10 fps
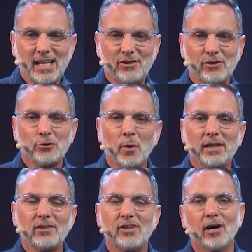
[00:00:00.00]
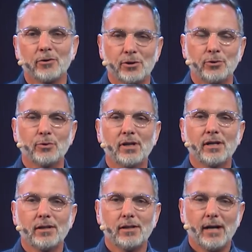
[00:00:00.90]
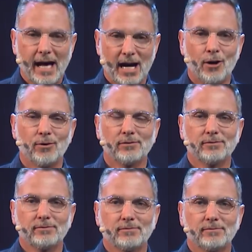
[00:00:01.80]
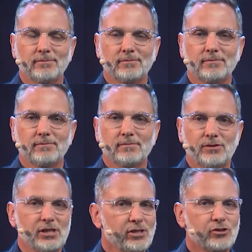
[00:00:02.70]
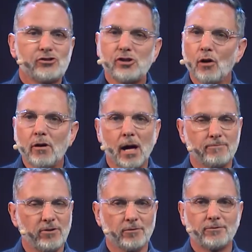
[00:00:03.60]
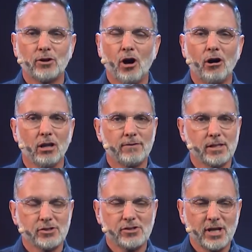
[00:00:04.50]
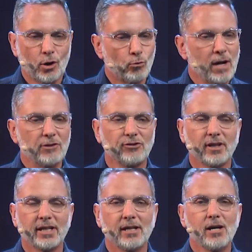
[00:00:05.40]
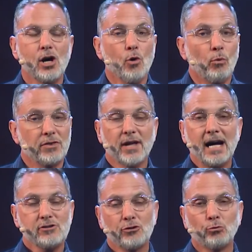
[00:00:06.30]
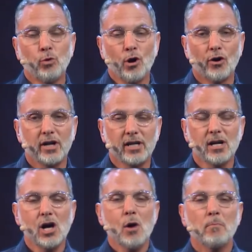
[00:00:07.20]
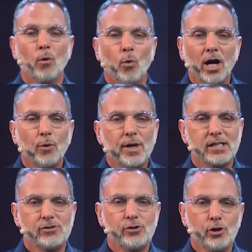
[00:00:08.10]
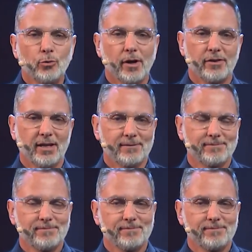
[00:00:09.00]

is he's going to tell you how. And this is so helpful for all of us that are wrestling with not just worry, but what do we do with it?